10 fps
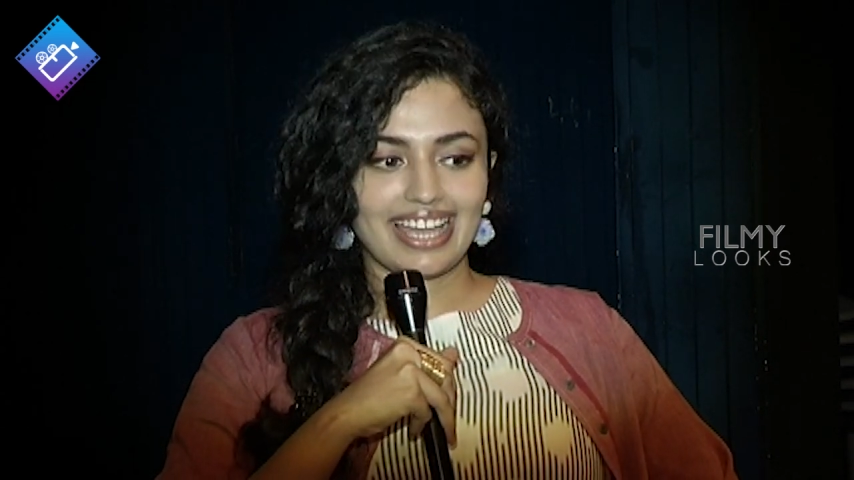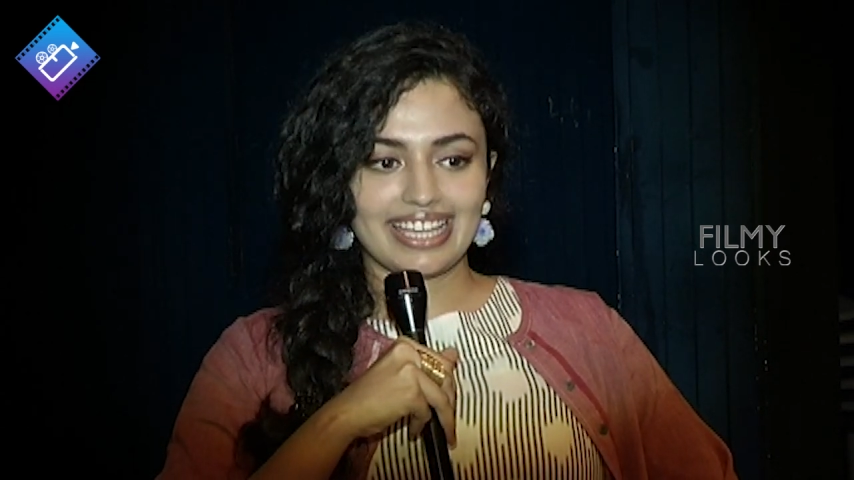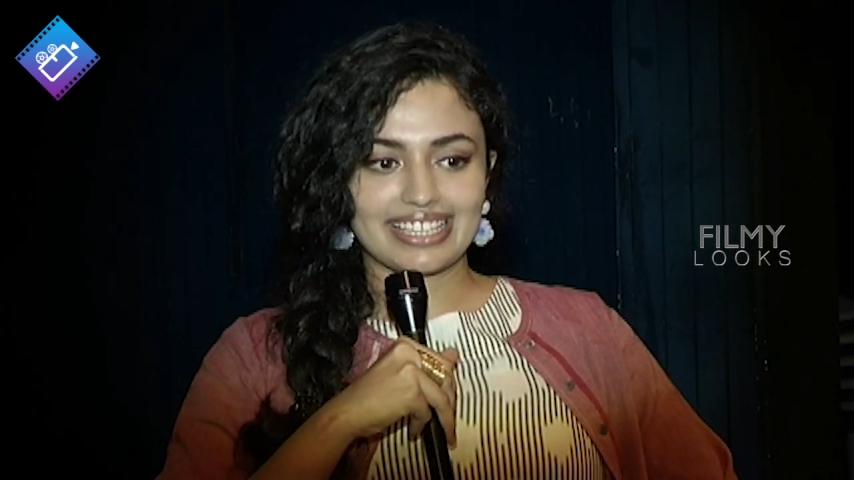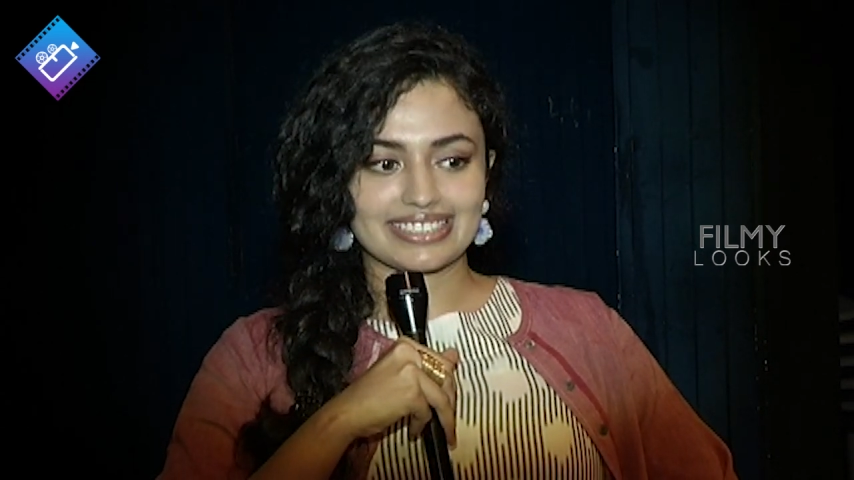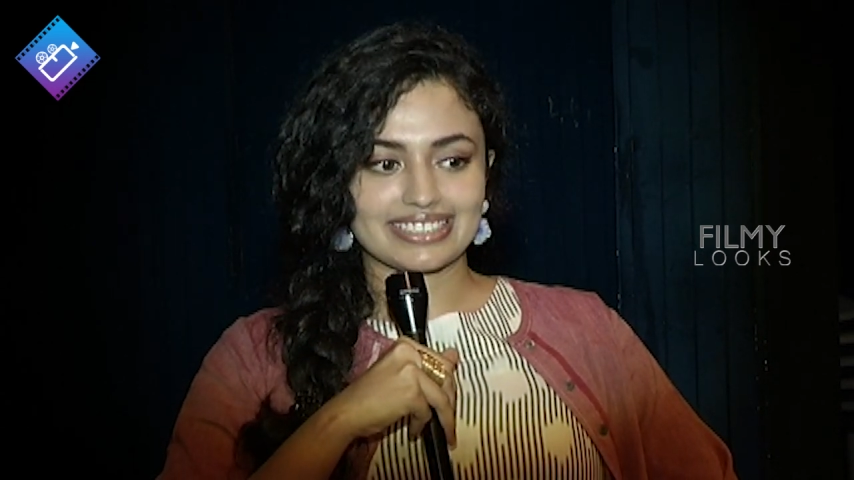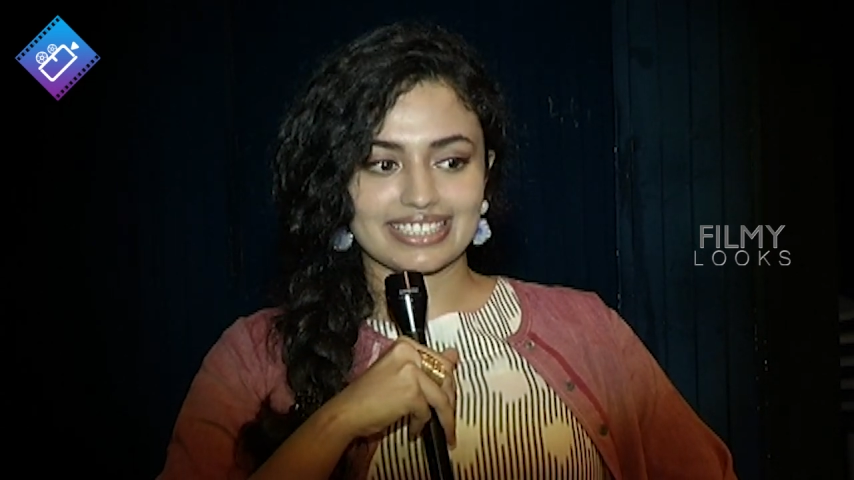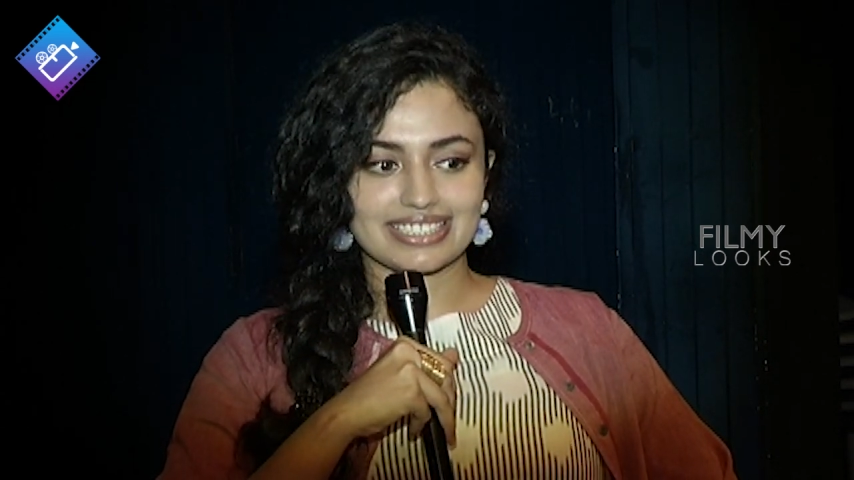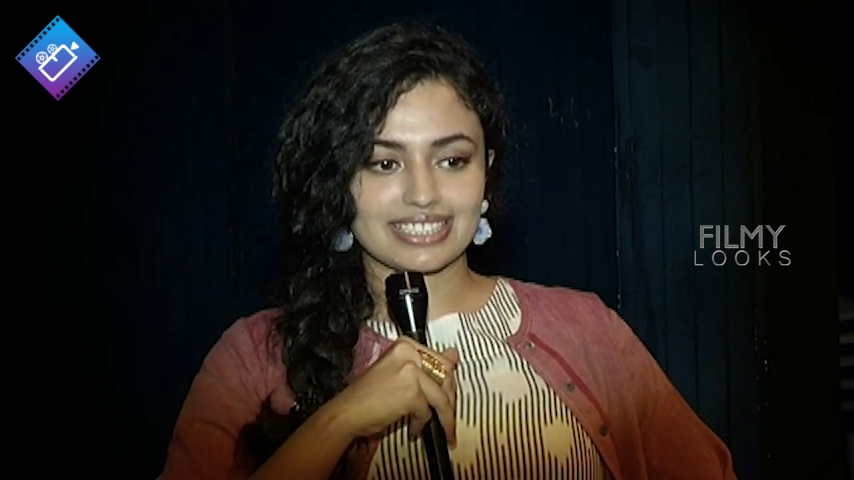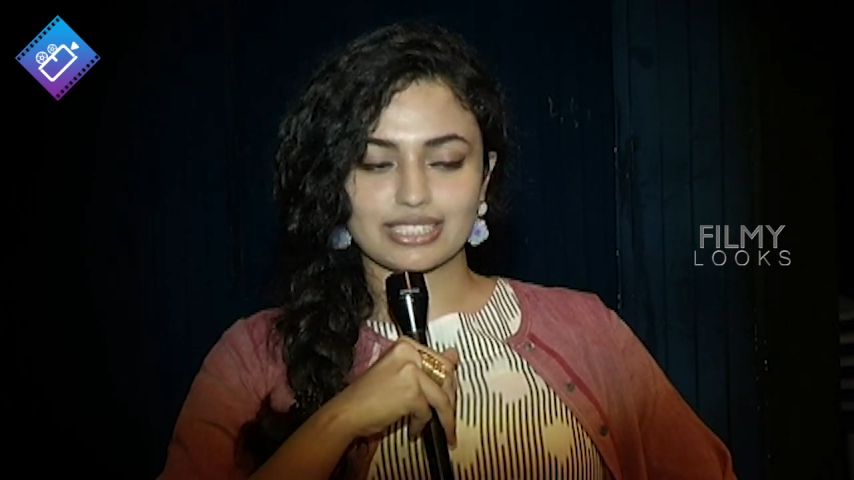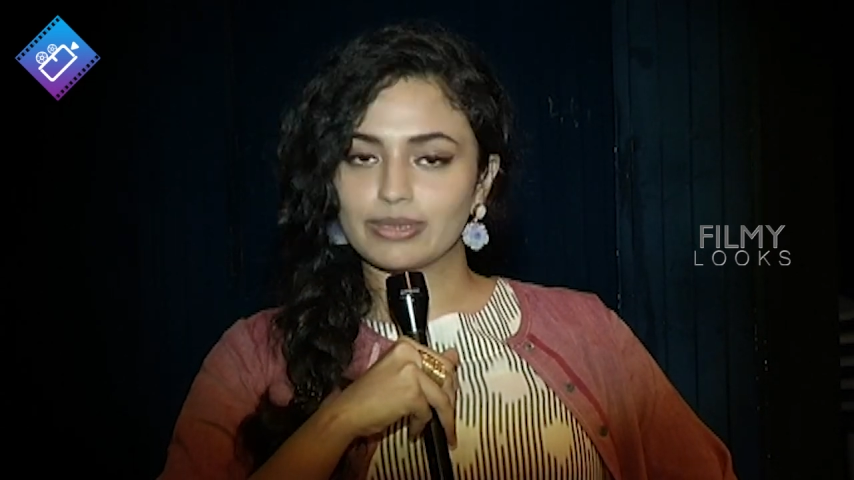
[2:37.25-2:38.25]
it's
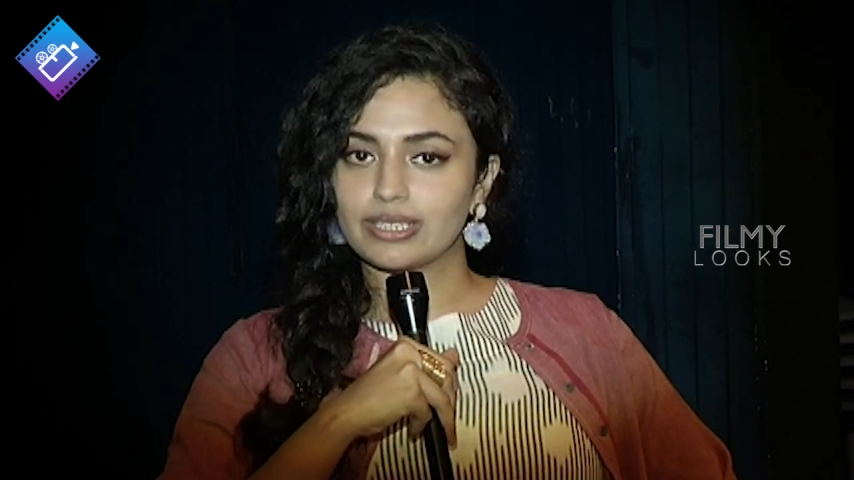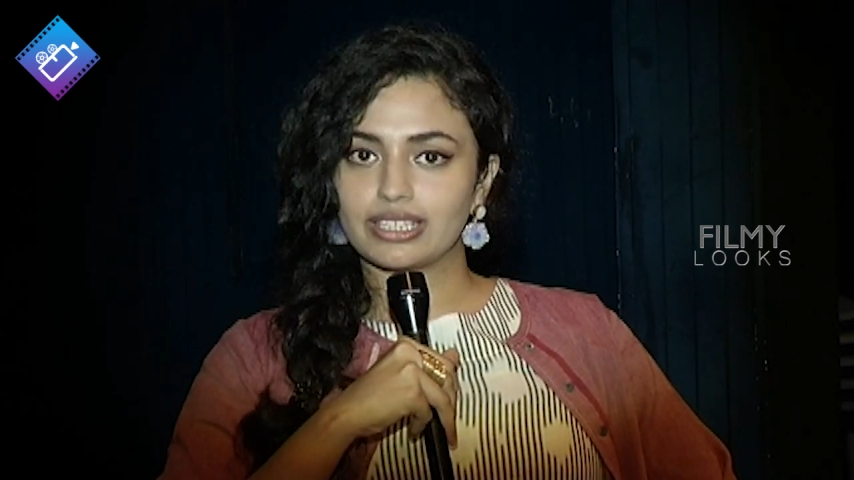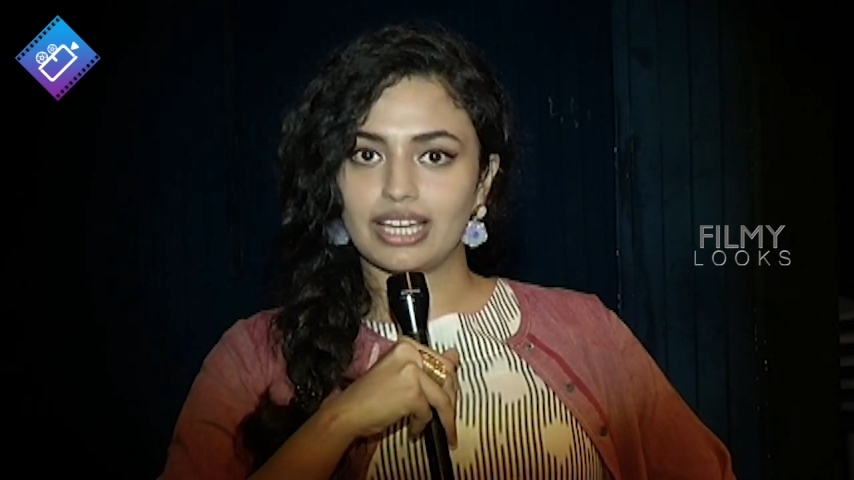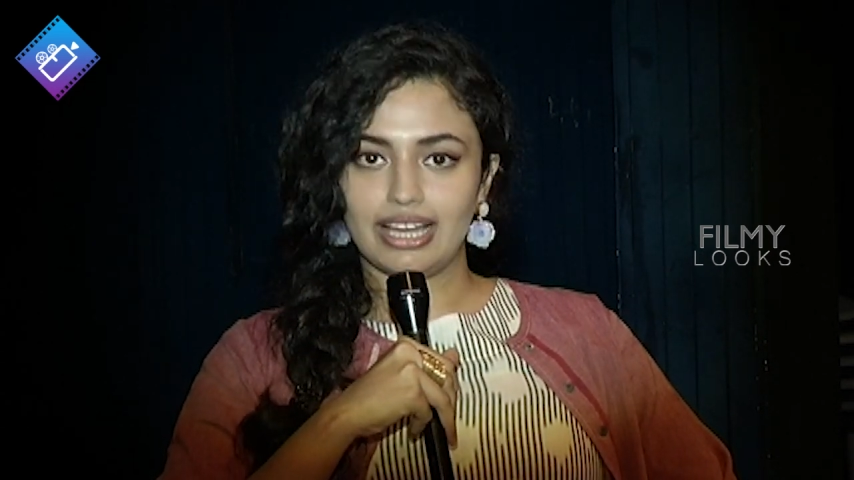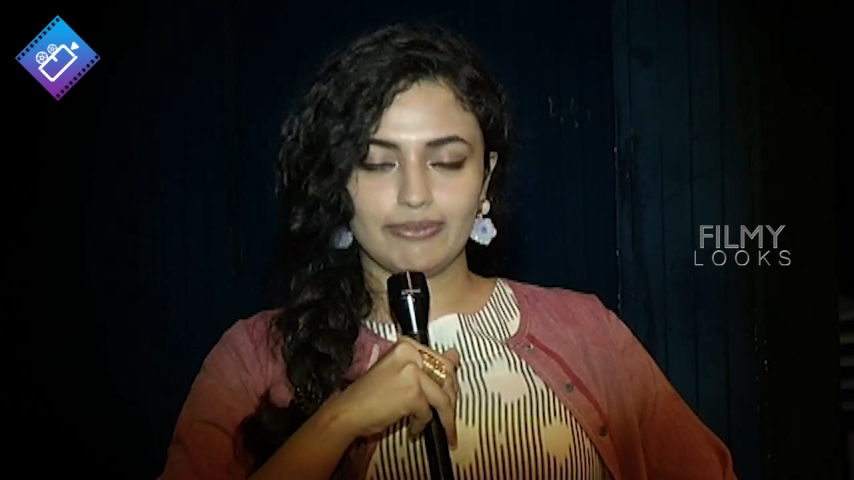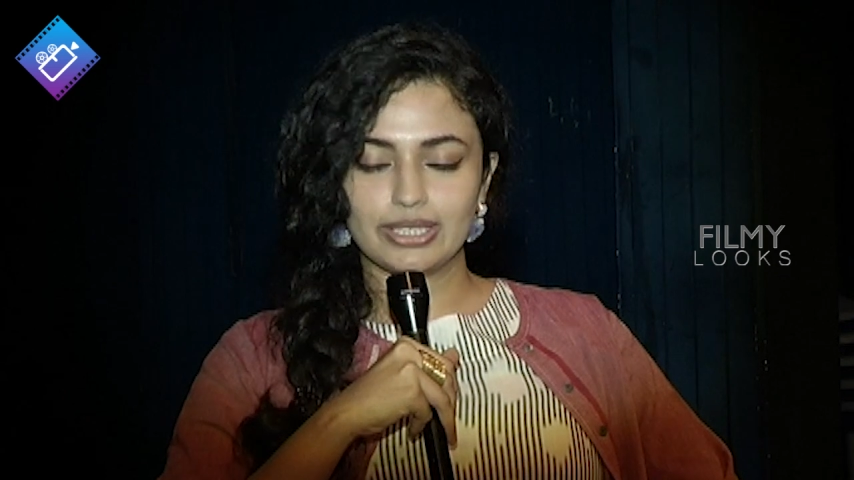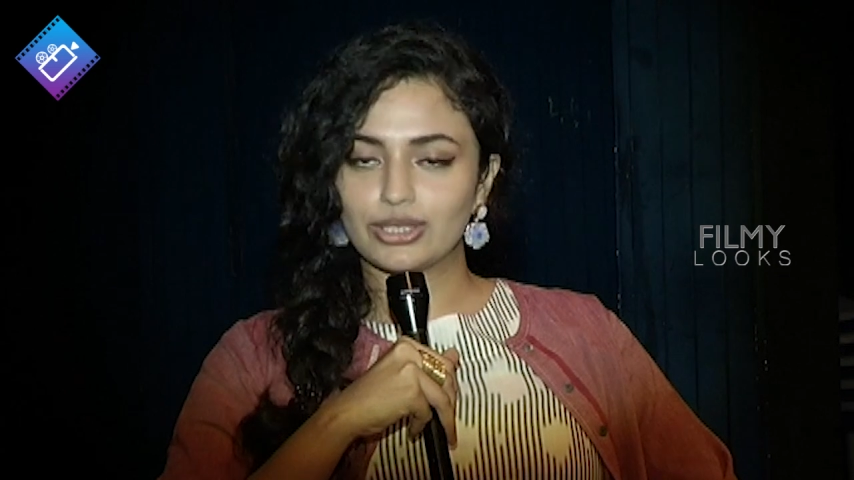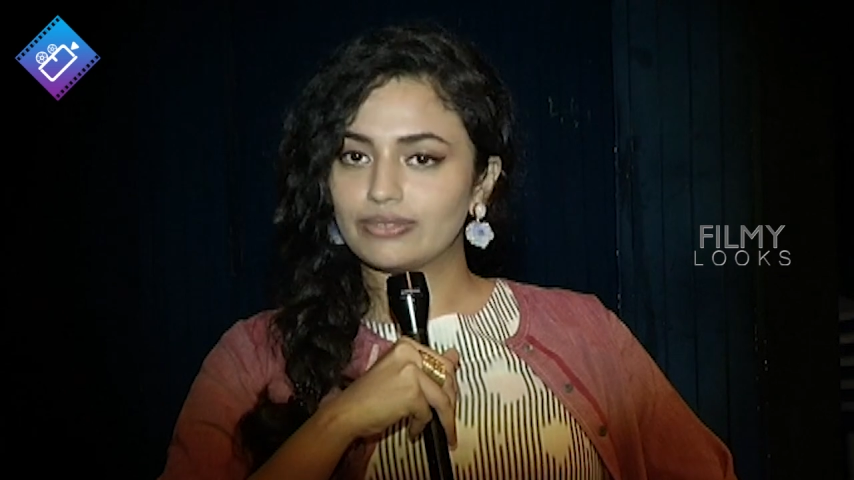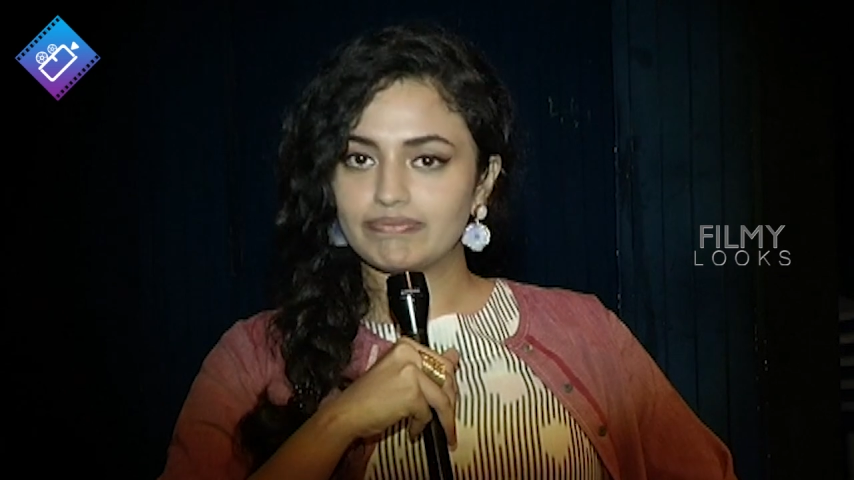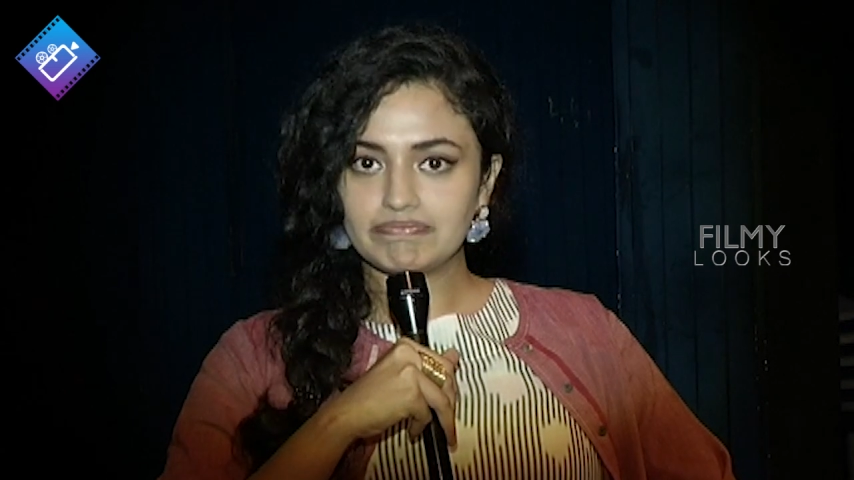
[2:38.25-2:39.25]
it's it's been uh, we